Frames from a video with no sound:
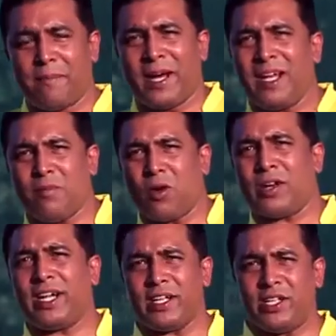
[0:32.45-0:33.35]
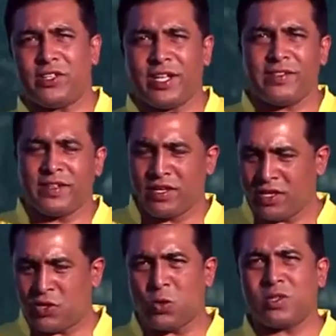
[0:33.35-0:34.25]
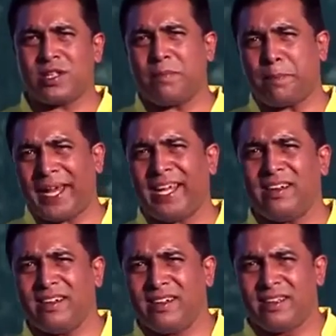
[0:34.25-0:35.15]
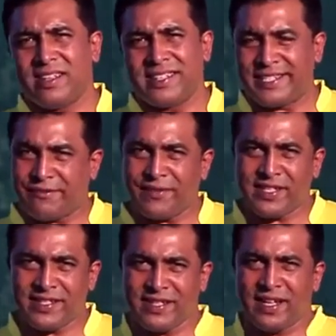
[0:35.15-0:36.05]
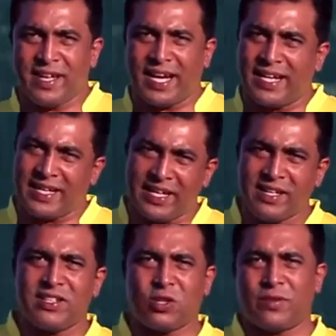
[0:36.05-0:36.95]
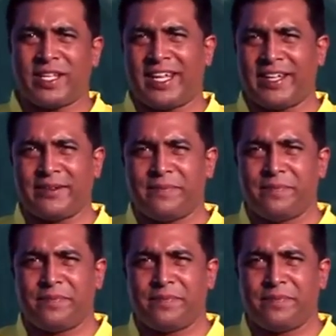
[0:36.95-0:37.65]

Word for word: Mild moderate injuries shows some pain, stiffness and tenderness over the area.